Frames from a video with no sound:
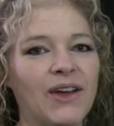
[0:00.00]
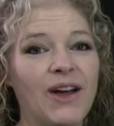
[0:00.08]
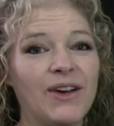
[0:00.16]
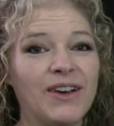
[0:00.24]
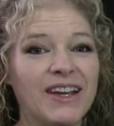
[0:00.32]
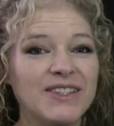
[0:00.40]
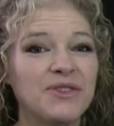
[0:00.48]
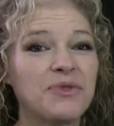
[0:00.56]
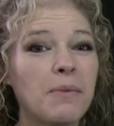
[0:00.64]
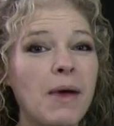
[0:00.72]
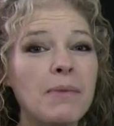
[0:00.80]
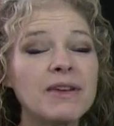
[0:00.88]
Alright, so
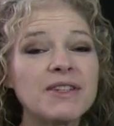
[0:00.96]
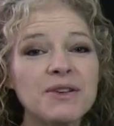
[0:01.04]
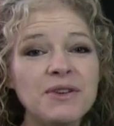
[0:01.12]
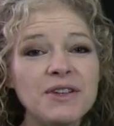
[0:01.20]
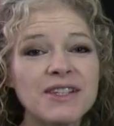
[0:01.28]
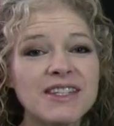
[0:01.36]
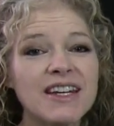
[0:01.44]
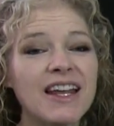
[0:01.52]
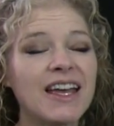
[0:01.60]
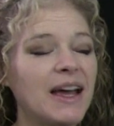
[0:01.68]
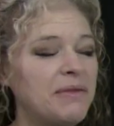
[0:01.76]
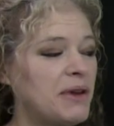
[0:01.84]
for my materials
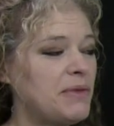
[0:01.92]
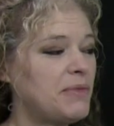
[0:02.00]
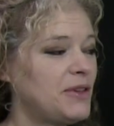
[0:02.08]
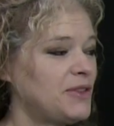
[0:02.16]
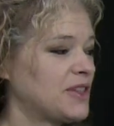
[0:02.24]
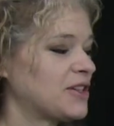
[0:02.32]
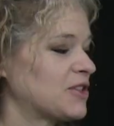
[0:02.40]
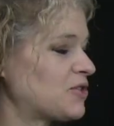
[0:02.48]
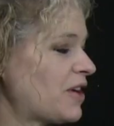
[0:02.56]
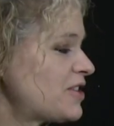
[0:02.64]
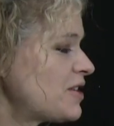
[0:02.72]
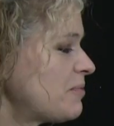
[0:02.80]
today, I'm going to be using a
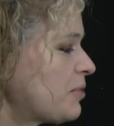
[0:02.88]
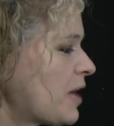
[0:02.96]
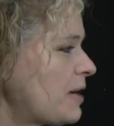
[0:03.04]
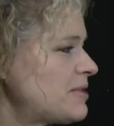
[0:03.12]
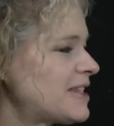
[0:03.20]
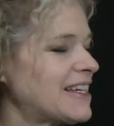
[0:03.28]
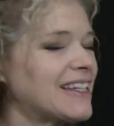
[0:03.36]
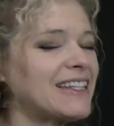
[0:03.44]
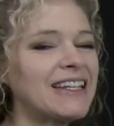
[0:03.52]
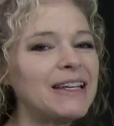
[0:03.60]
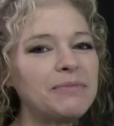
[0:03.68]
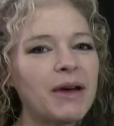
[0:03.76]
stretched and primed
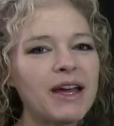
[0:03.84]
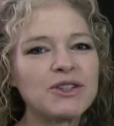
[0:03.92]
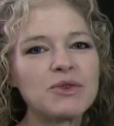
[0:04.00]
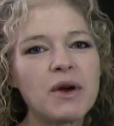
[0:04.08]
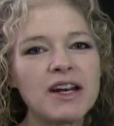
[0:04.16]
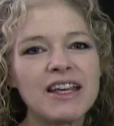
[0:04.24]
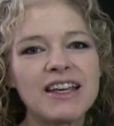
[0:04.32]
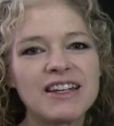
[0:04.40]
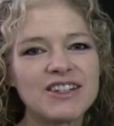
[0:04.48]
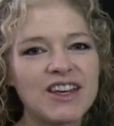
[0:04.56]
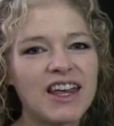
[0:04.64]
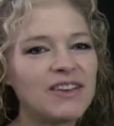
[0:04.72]
16 by 20
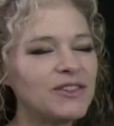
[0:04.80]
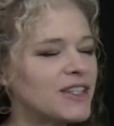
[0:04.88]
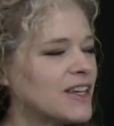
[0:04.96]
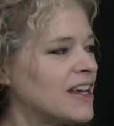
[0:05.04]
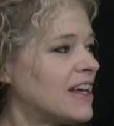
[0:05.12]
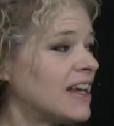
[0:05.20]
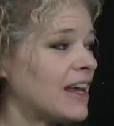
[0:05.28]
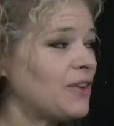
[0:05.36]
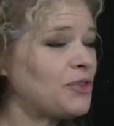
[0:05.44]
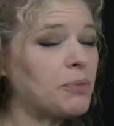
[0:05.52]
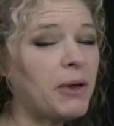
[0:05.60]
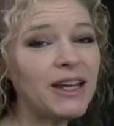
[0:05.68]
inch canvas.
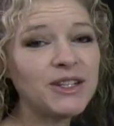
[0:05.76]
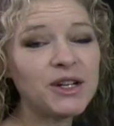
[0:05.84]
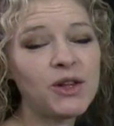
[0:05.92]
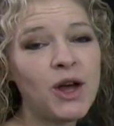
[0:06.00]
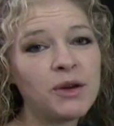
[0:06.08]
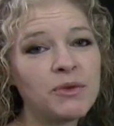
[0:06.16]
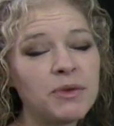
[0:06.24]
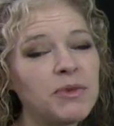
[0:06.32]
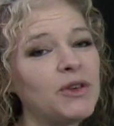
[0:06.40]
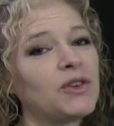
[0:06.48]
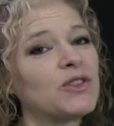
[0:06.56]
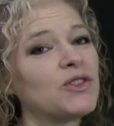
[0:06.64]
If you're painting along with
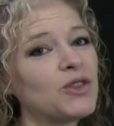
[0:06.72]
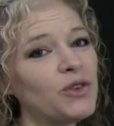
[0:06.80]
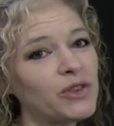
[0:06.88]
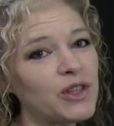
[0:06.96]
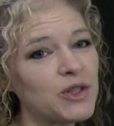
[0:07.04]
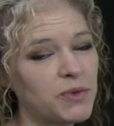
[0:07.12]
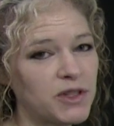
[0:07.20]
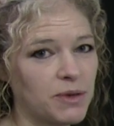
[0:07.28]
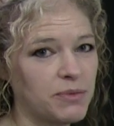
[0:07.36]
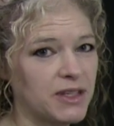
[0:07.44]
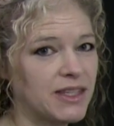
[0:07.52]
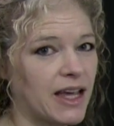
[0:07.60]
me, you can certainly switch
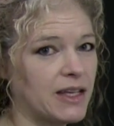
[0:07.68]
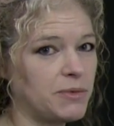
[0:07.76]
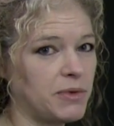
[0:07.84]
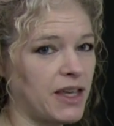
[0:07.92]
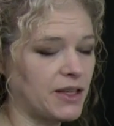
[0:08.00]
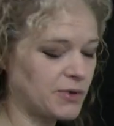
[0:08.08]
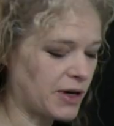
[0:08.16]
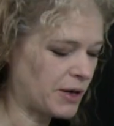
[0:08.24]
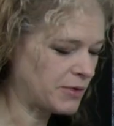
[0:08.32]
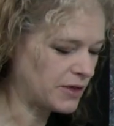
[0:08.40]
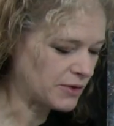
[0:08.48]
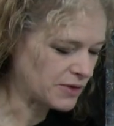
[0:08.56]
up the size, but that's what
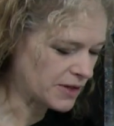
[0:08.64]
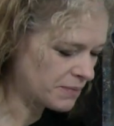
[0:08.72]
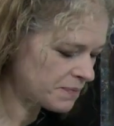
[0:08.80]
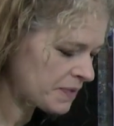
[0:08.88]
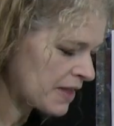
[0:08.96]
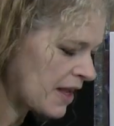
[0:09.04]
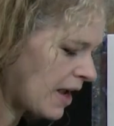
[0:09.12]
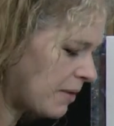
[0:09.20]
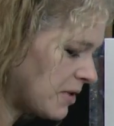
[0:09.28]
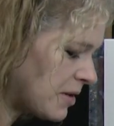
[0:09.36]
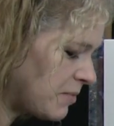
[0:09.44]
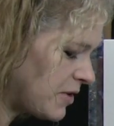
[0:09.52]
I'll be using.
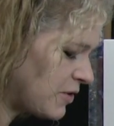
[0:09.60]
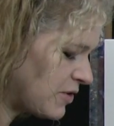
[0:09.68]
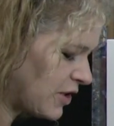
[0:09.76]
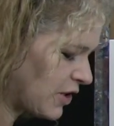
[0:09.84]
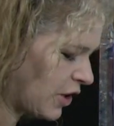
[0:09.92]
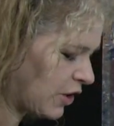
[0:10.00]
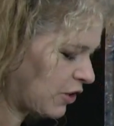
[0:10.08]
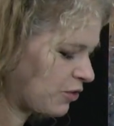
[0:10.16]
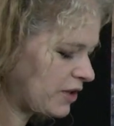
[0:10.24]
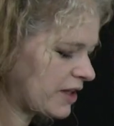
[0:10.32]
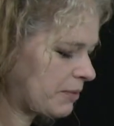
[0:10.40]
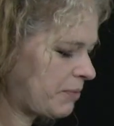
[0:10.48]
I'm going to be using
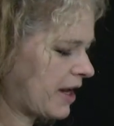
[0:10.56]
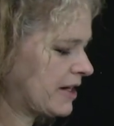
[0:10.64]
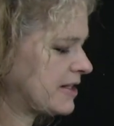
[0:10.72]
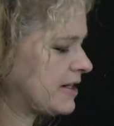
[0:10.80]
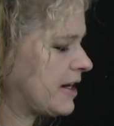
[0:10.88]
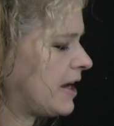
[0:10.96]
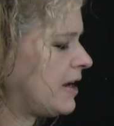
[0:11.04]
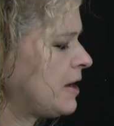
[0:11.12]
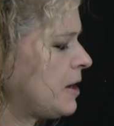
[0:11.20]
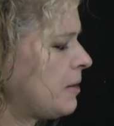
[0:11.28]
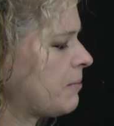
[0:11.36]
acrylic paint today.